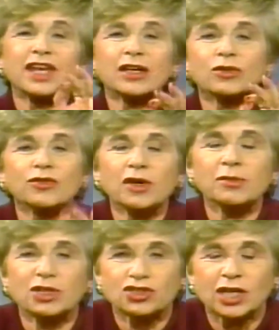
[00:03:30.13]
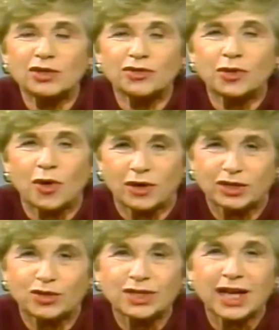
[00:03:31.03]
Thank you very much, Teddy, for
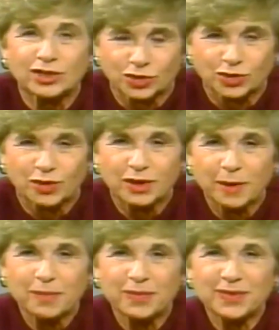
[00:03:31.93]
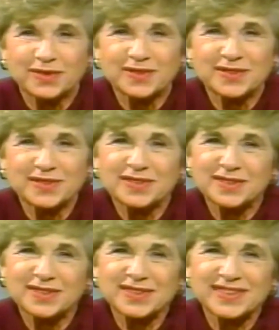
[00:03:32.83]
calling. Thanks for your open mindedness, Ruth. We
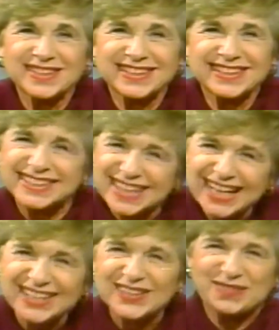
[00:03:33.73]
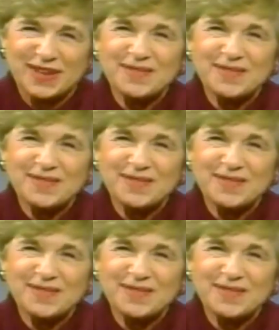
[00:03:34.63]
all love you. Thank you. Bye